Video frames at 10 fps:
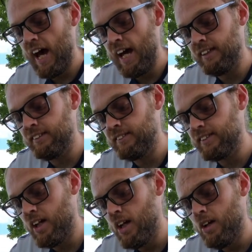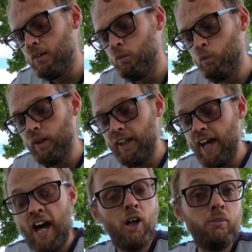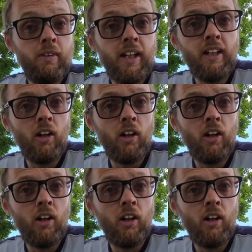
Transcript: And will it help me